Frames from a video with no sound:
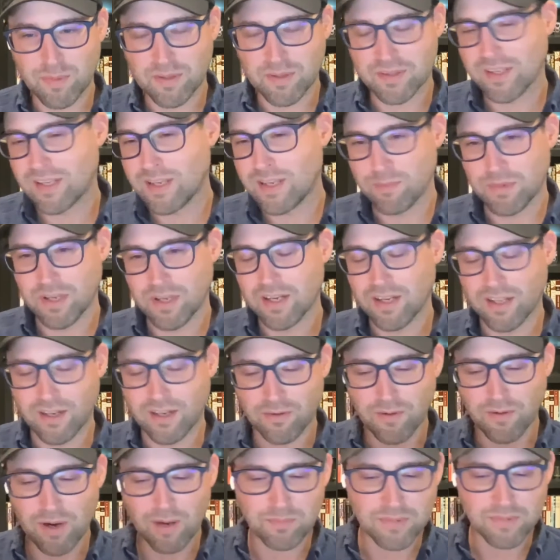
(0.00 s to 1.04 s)
but they keep getting
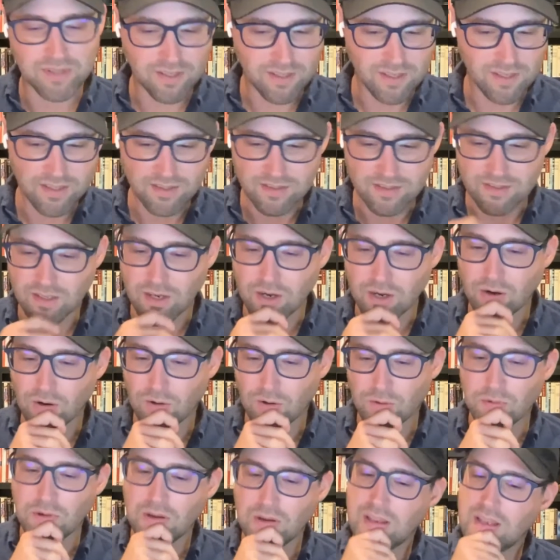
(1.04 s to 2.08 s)
interrupted, and
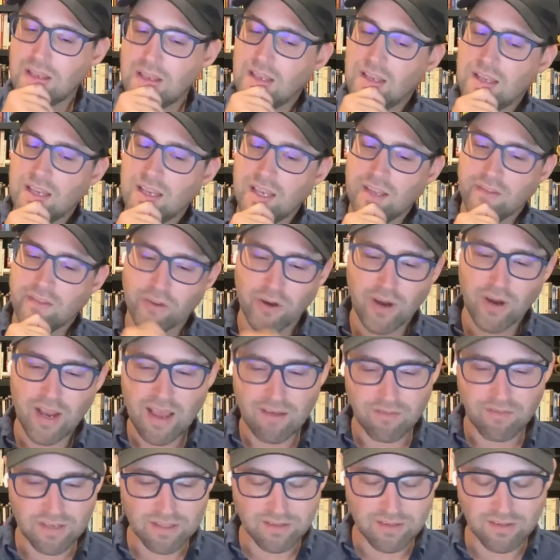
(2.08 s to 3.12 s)
so they're
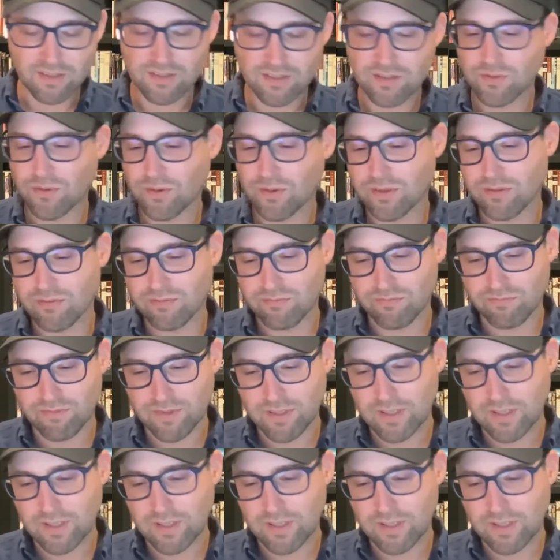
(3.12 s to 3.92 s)
having this sort of